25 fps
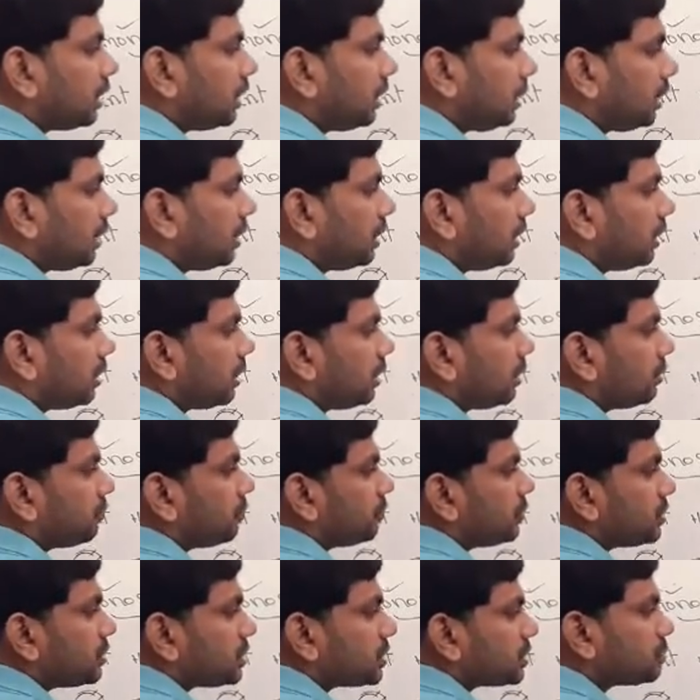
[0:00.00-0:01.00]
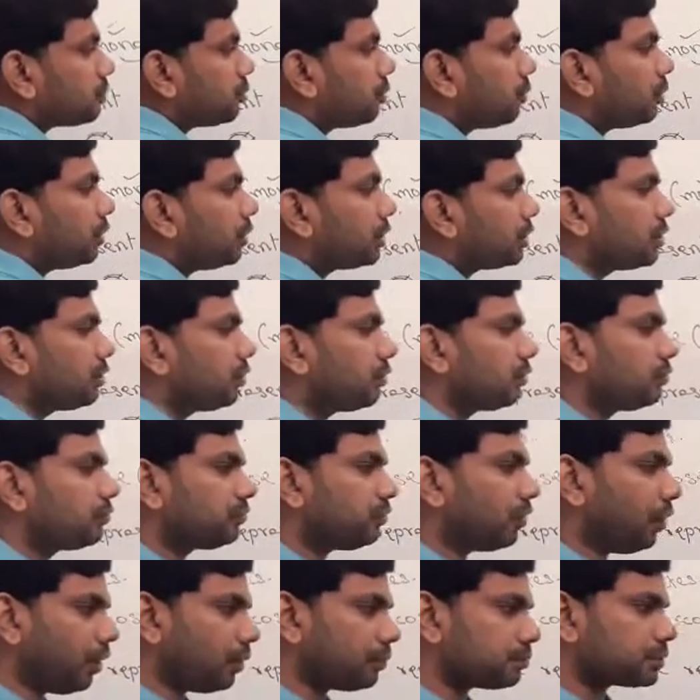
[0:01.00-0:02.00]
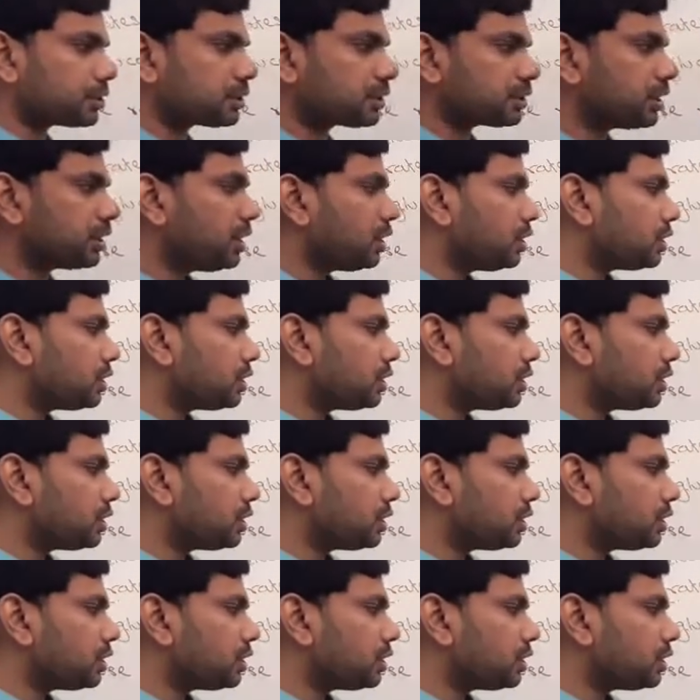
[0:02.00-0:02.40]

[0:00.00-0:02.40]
here this molecule formed.